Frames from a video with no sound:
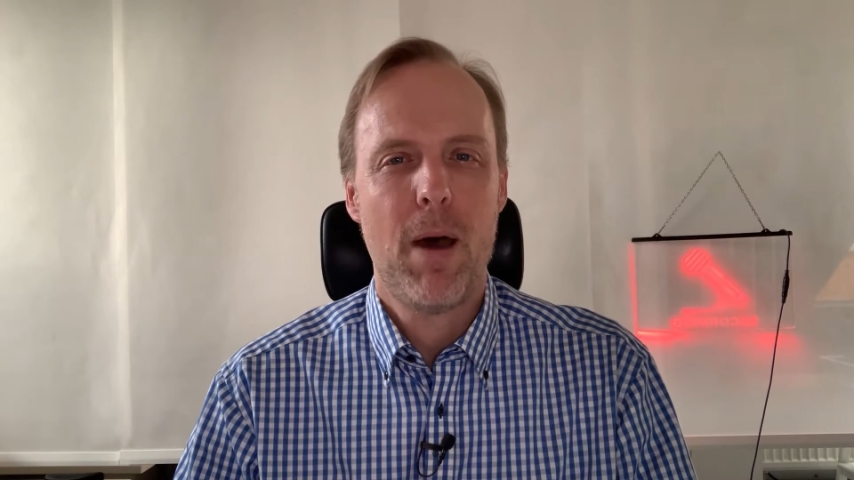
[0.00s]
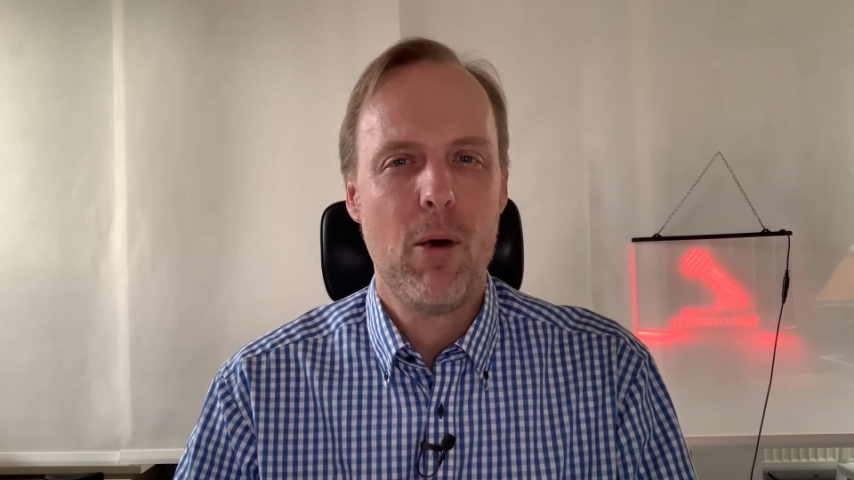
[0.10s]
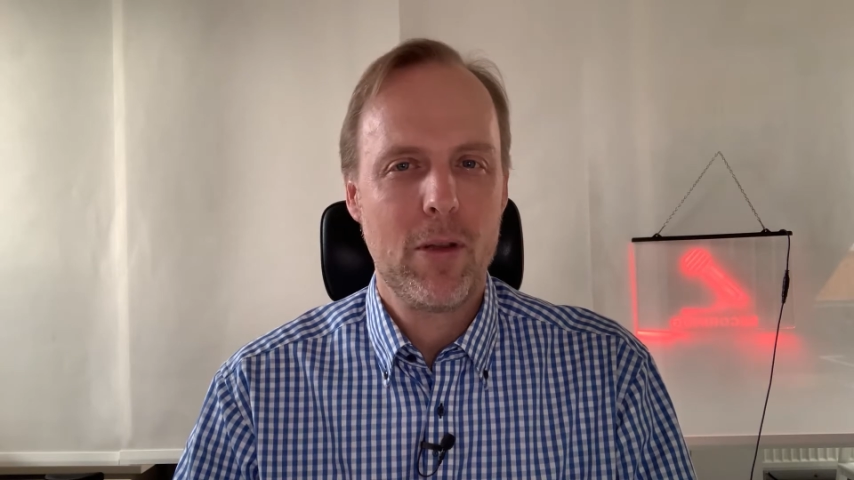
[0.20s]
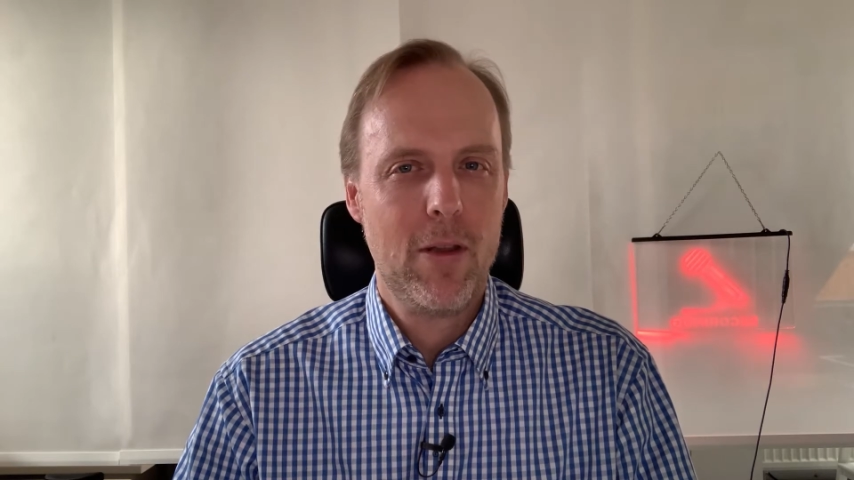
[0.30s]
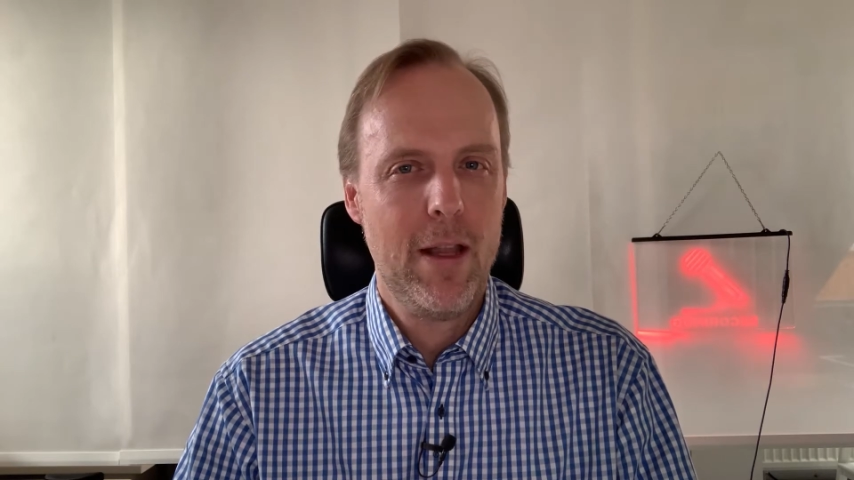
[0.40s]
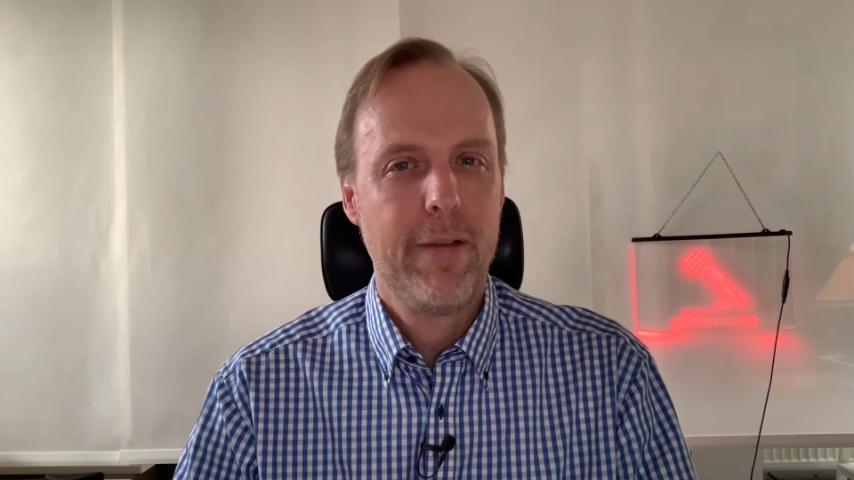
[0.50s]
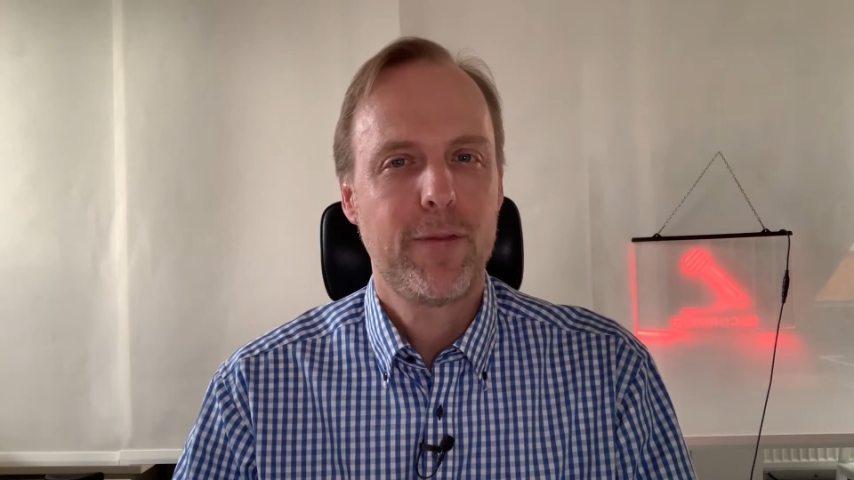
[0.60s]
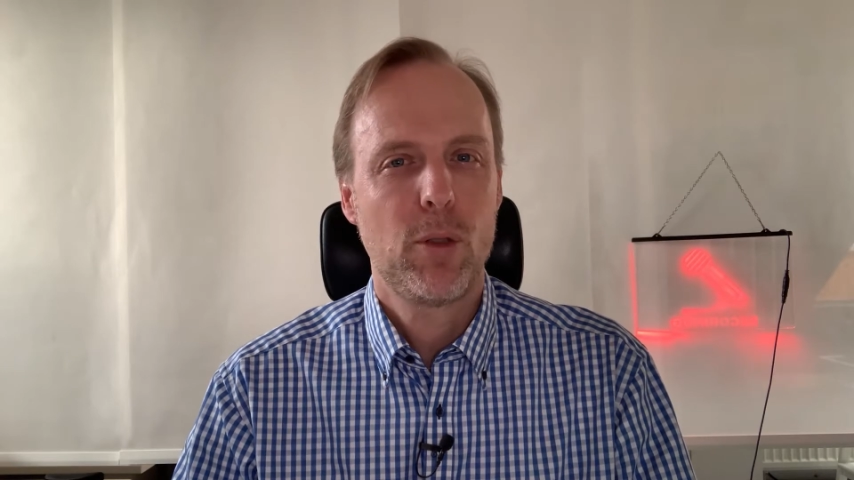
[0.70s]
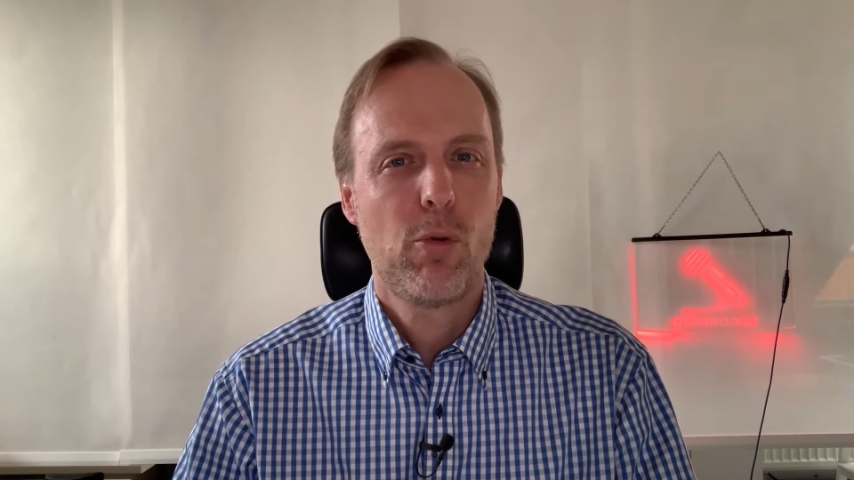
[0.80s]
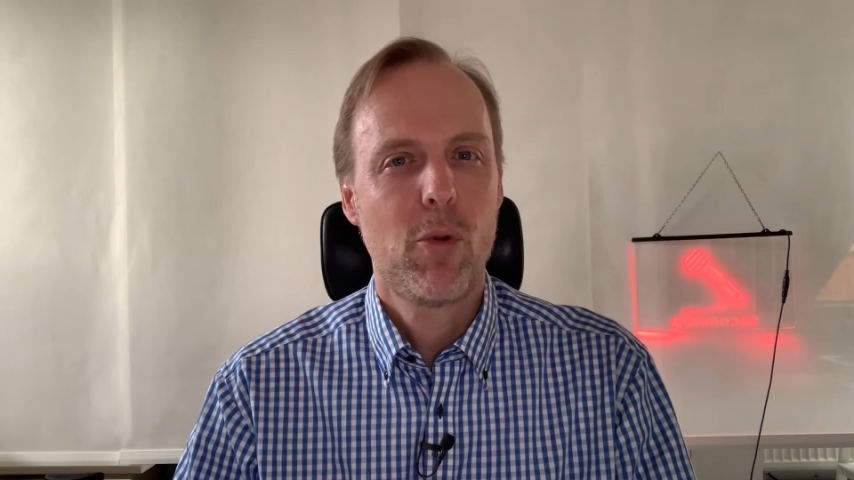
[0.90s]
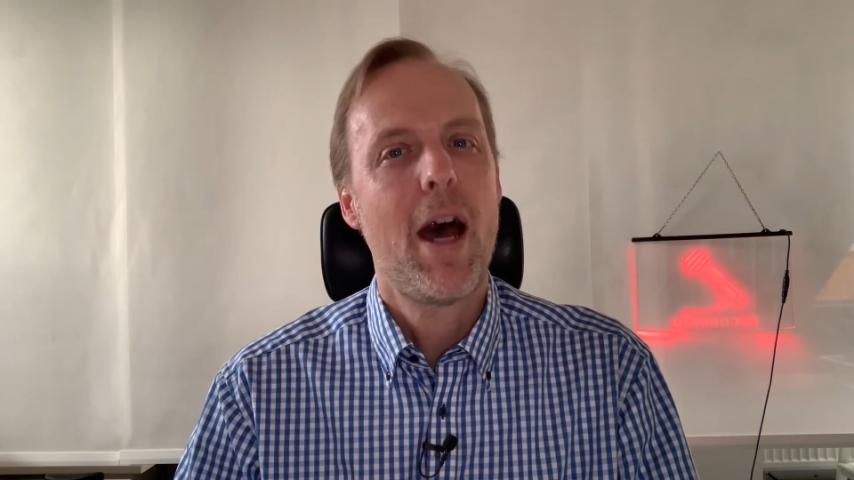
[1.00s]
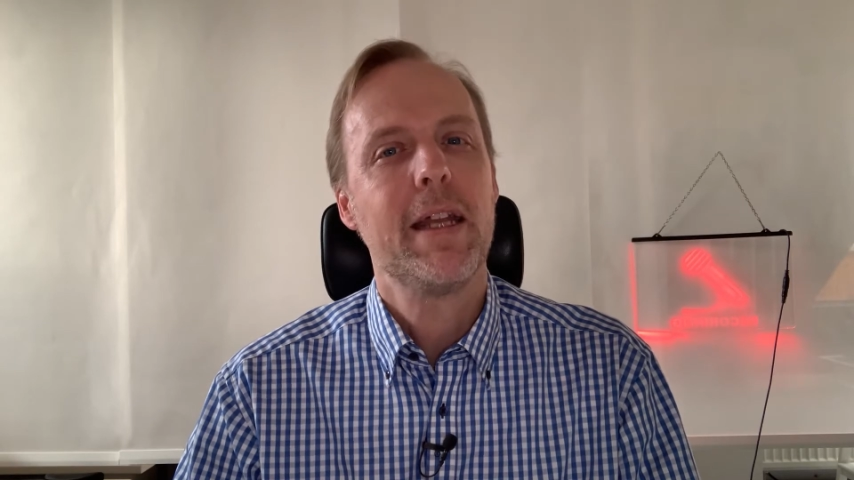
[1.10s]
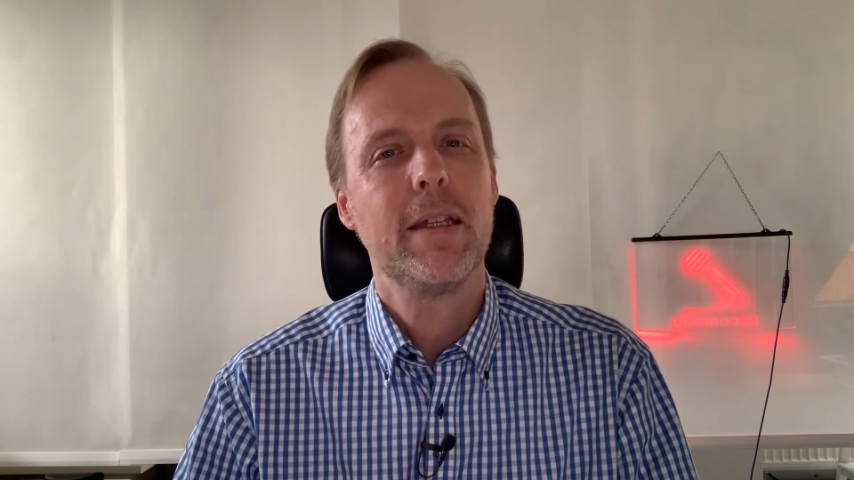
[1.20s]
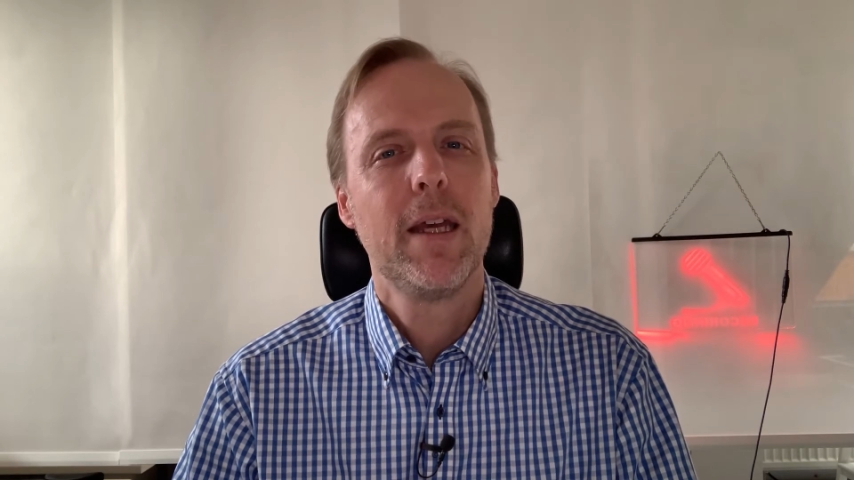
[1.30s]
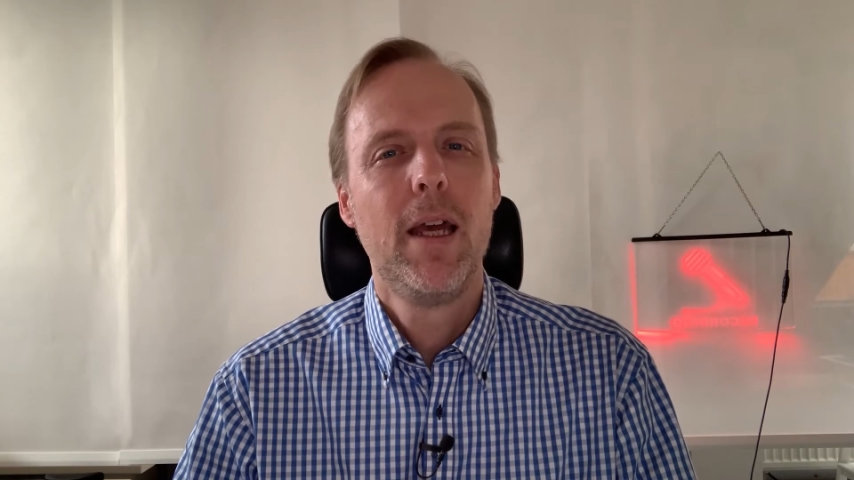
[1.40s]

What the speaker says: out left or right.